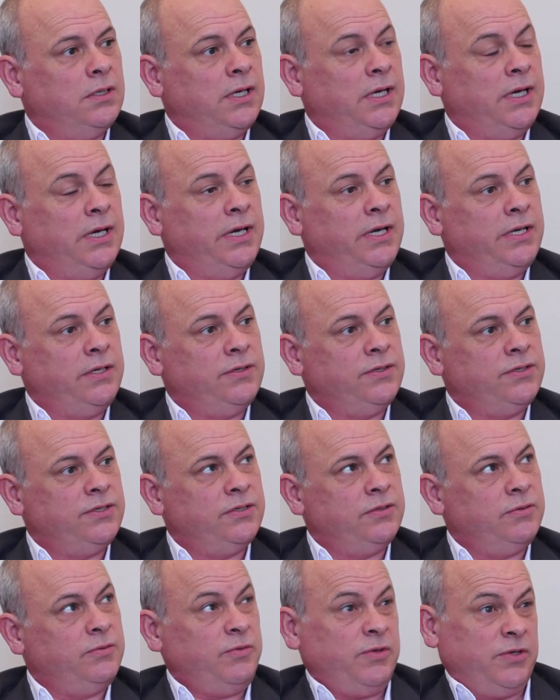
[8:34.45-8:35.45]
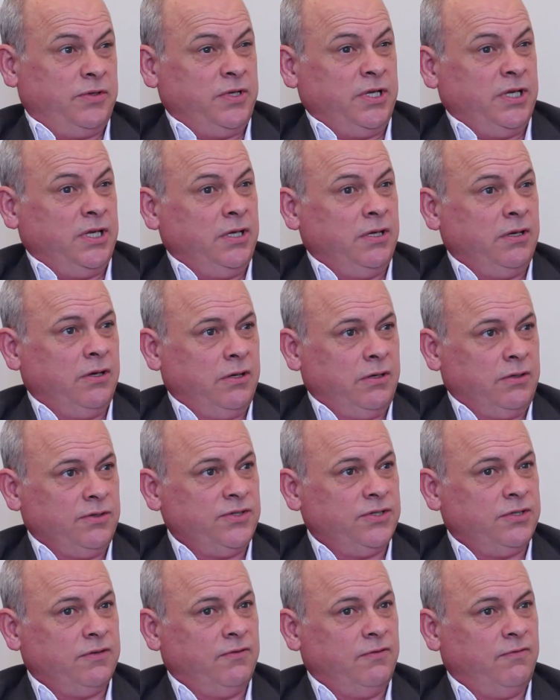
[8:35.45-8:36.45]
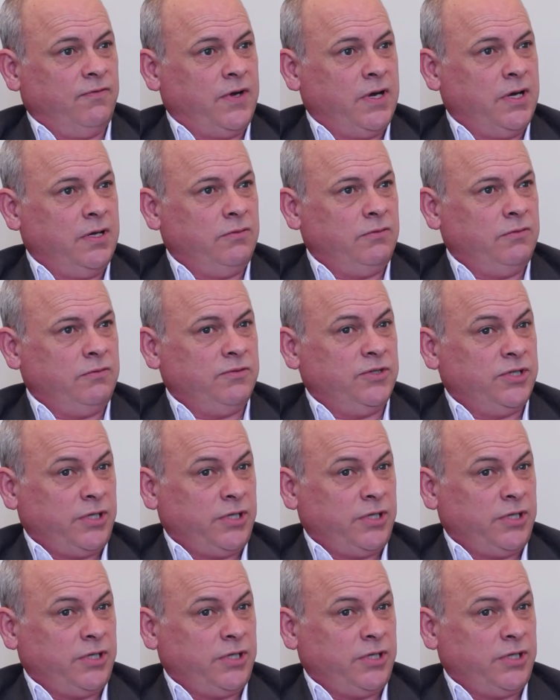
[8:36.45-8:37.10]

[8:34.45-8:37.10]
and the cost of the fine,